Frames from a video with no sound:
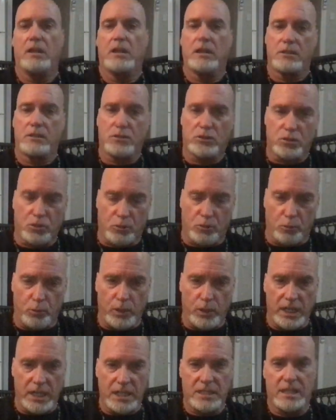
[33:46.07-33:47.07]

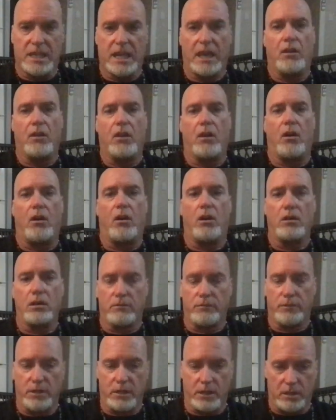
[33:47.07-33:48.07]
squeezed out all
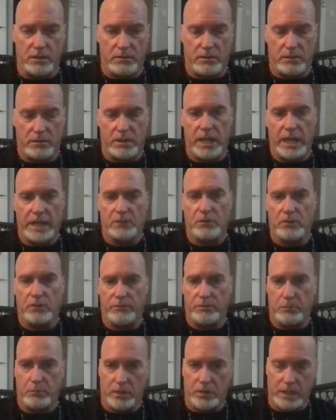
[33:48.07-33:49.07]
of the nectar of
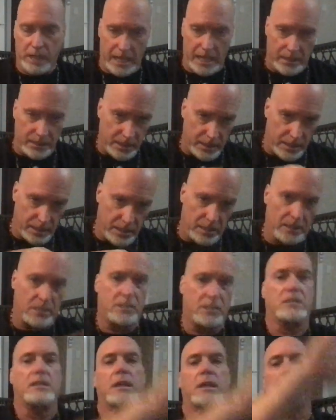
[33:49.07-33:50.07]
immortality, and then it
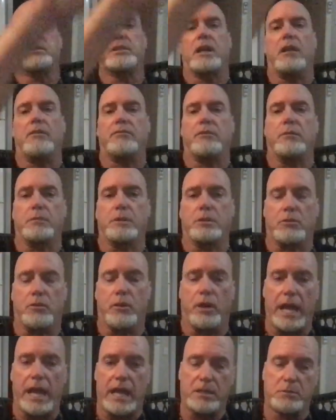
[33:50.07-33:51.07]
slips out from his
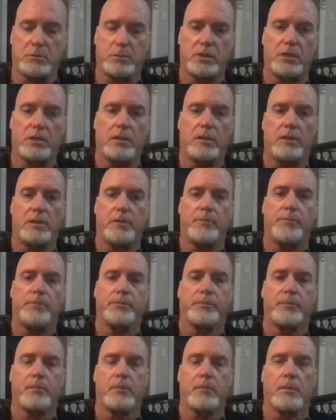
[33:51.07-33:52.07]
grasp.
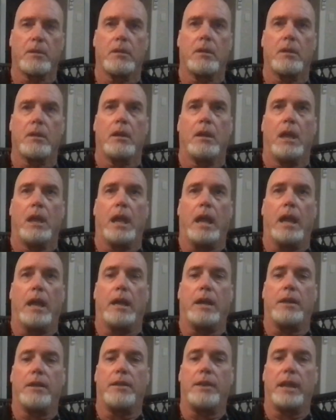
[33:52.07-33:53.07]

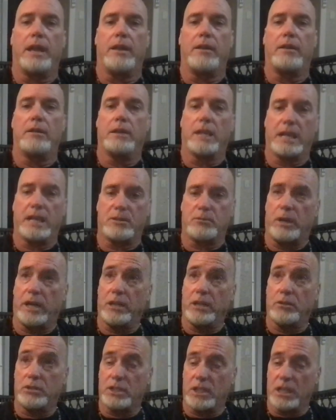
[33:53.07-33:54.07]
And then that's why
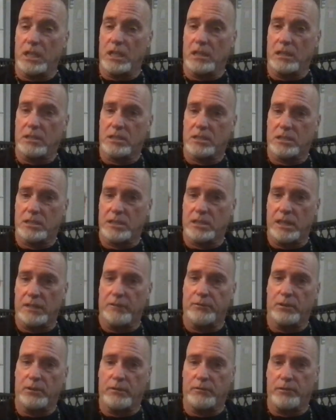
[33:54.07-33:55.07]
you see a
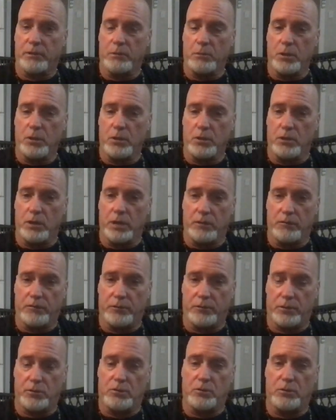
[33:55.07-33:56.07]
sliver of the moon. And
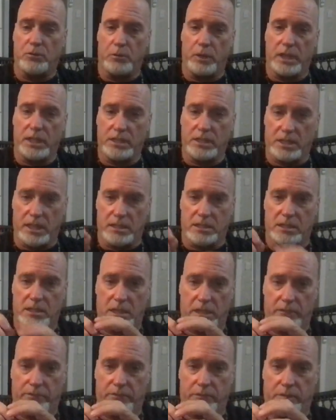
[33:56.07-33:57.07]
for 2 weeks, that
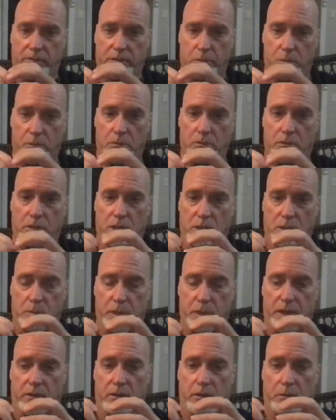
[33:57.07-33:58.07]
sliver of the moon gets
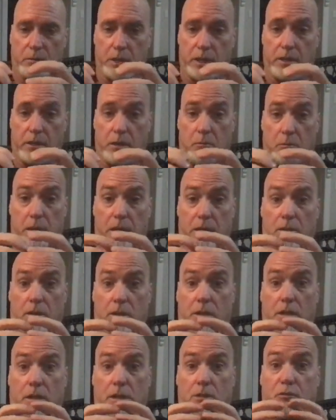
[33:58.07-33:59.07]
bigger and bigger and bigger
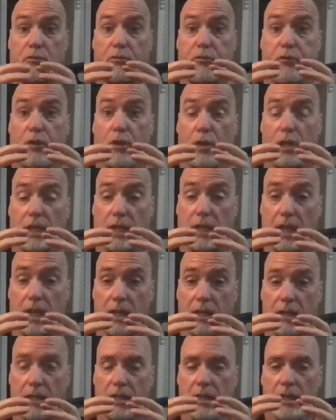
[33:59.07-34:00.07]
until it's full
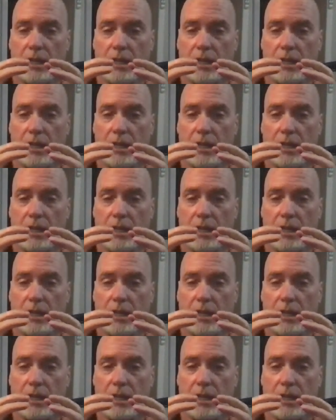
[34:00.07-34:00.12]
again.